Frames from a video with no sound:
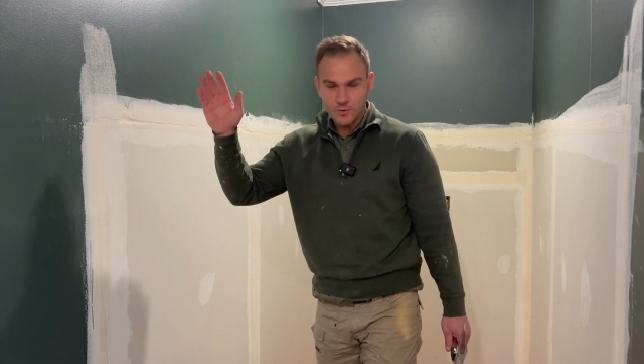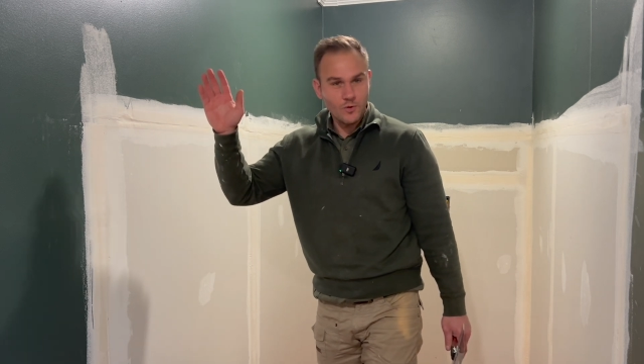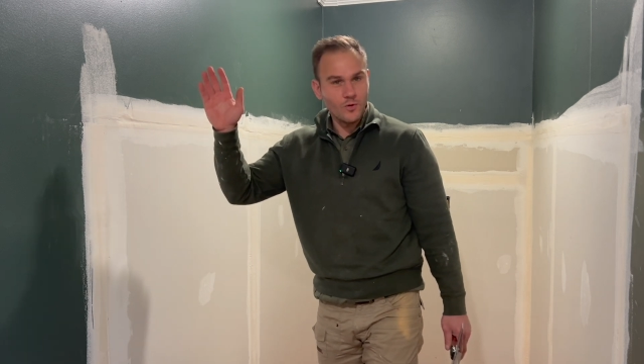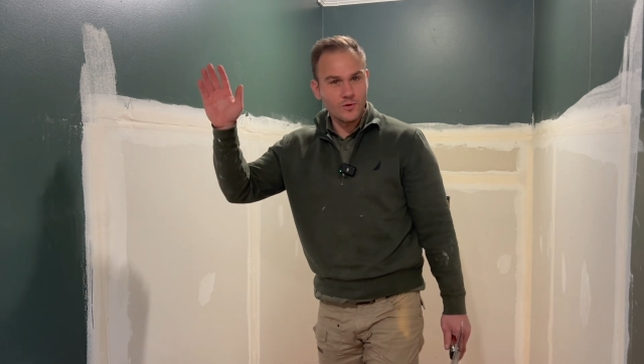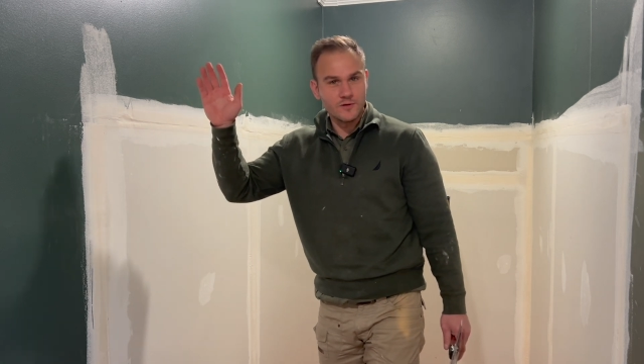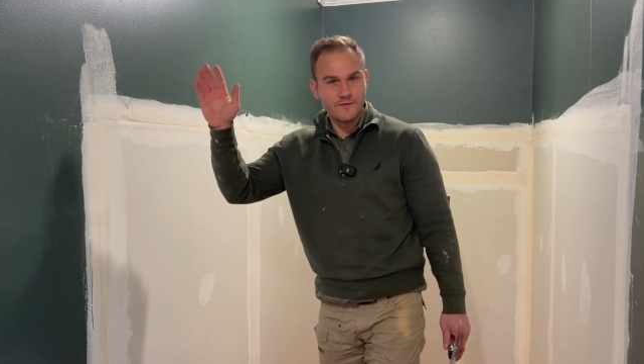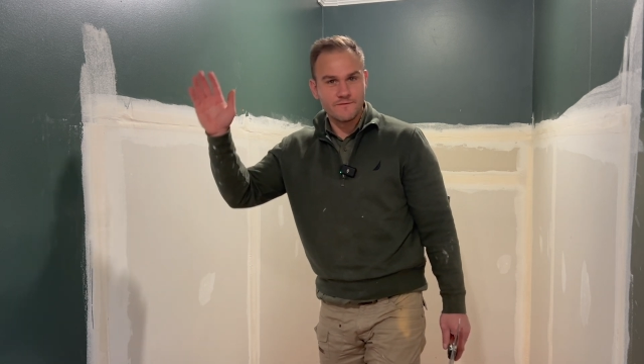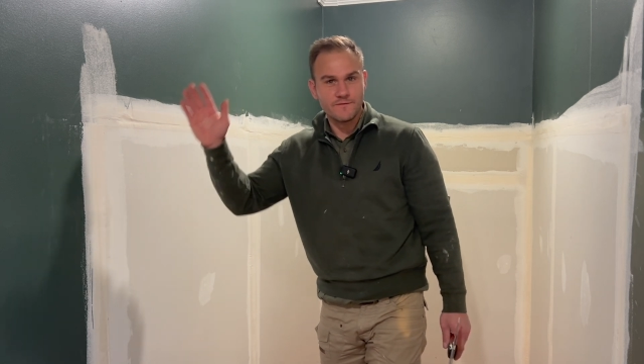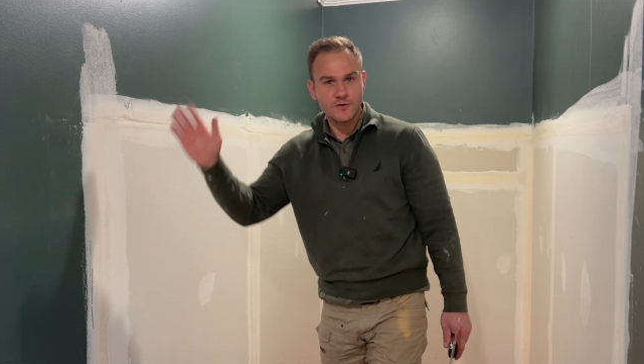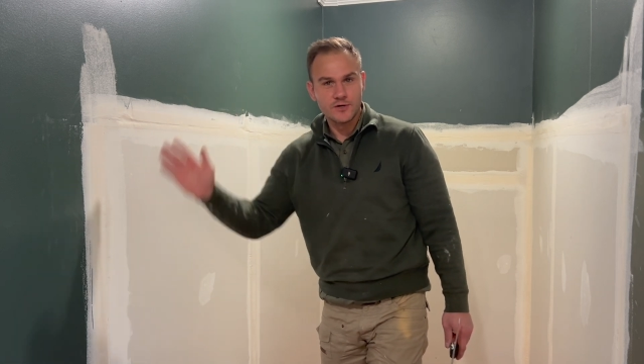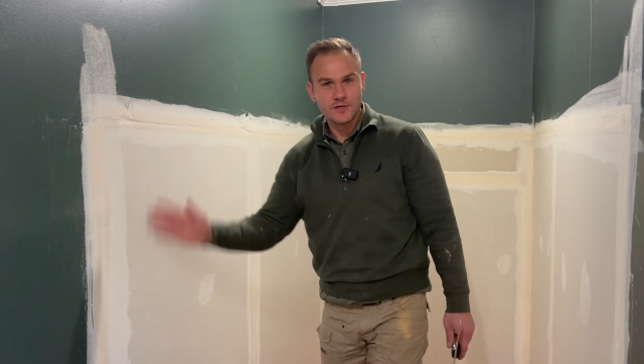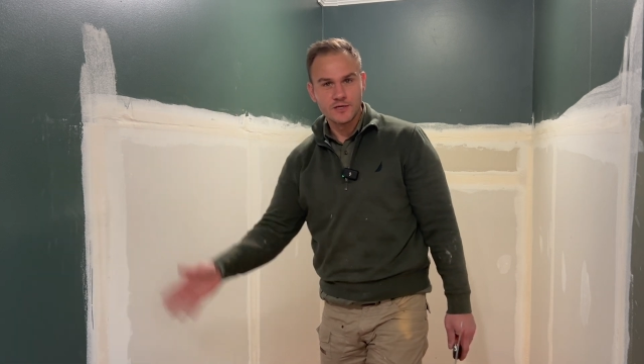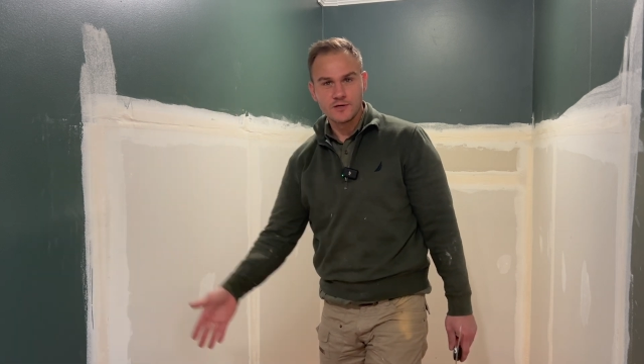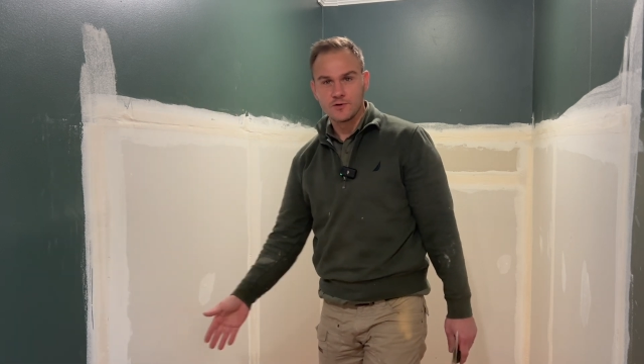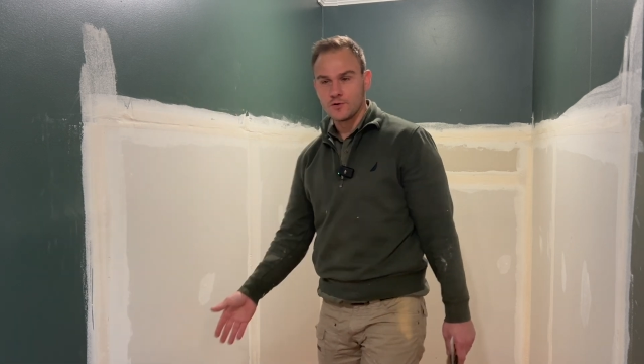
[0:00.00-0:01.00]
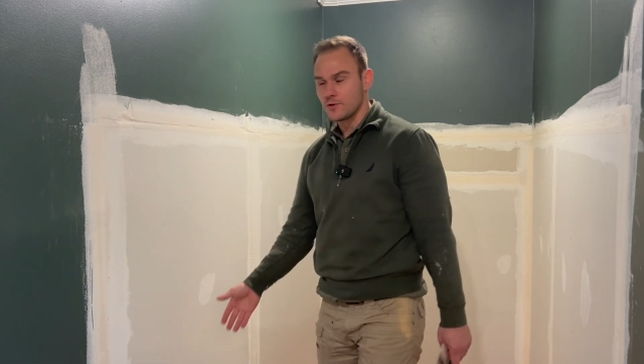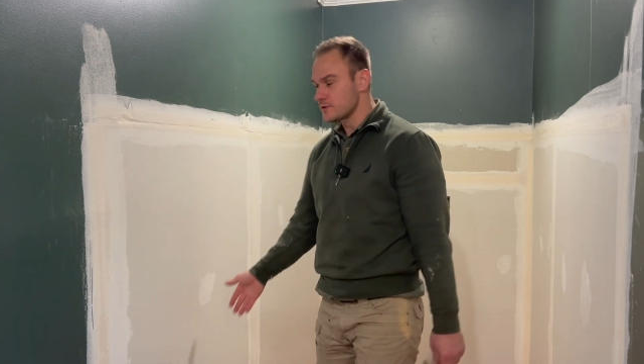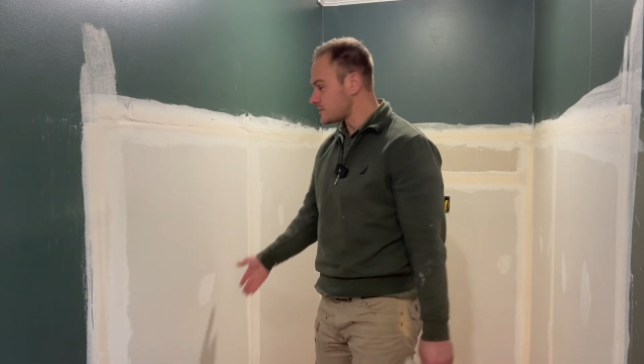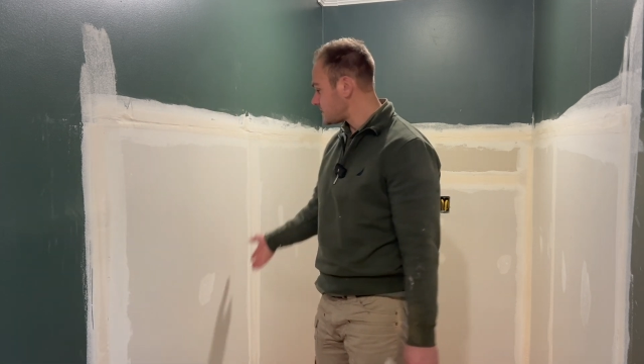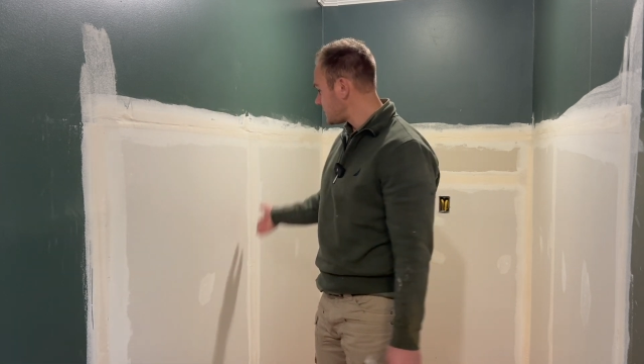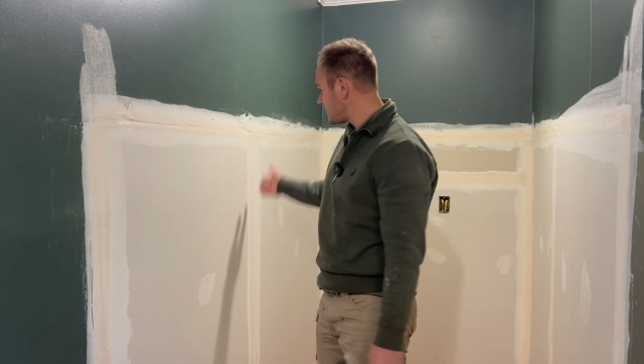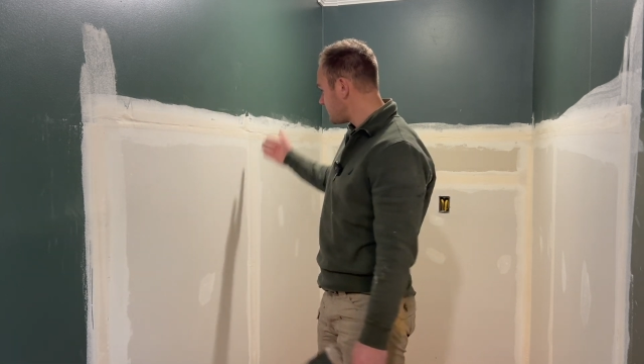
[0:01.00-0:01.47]
all the vertical
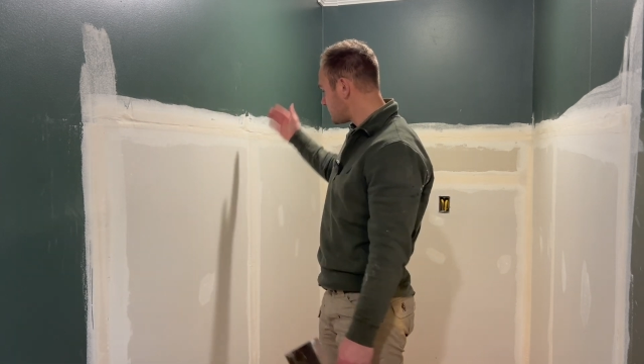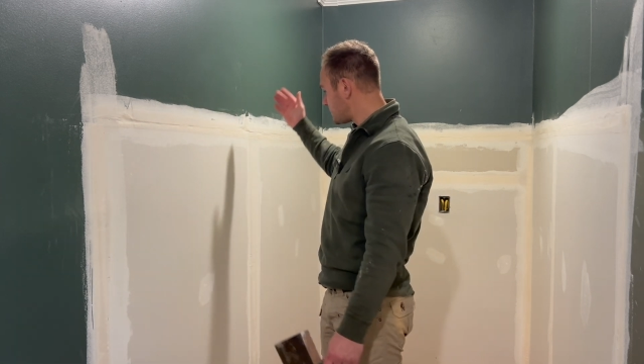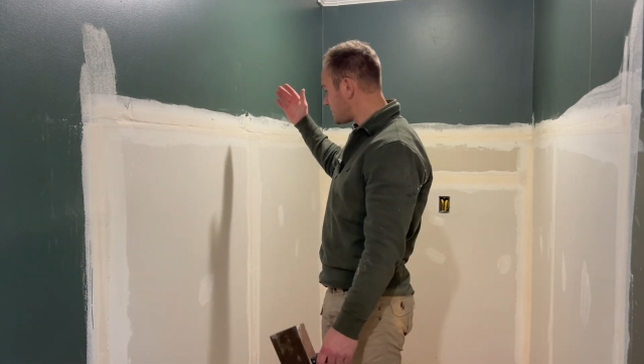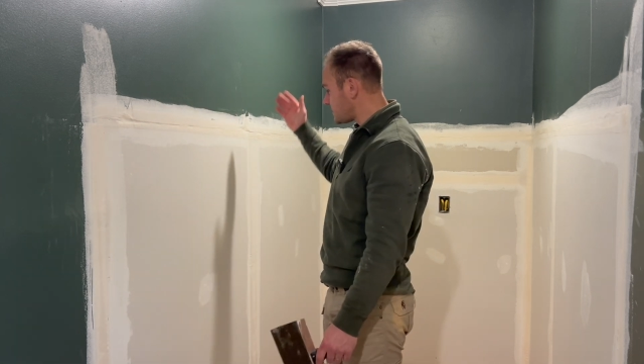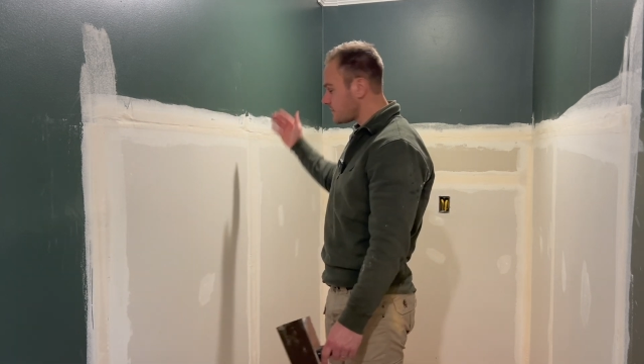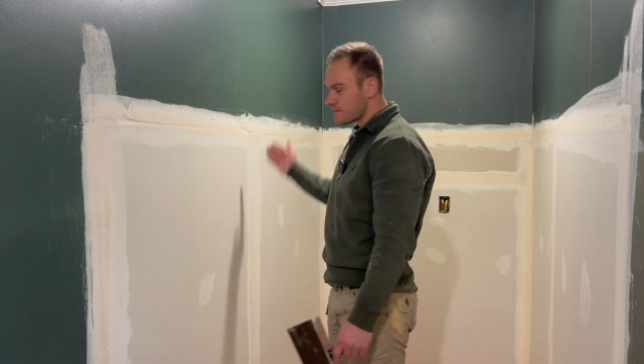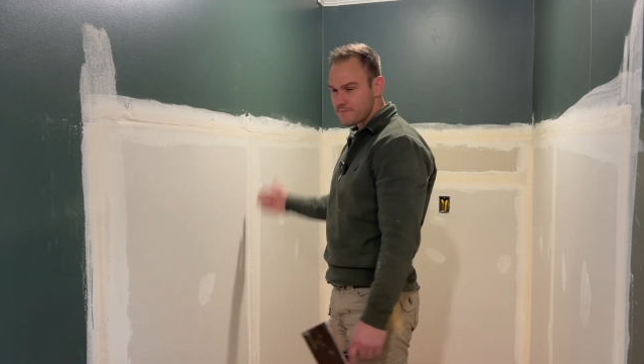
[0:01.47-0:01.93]
seams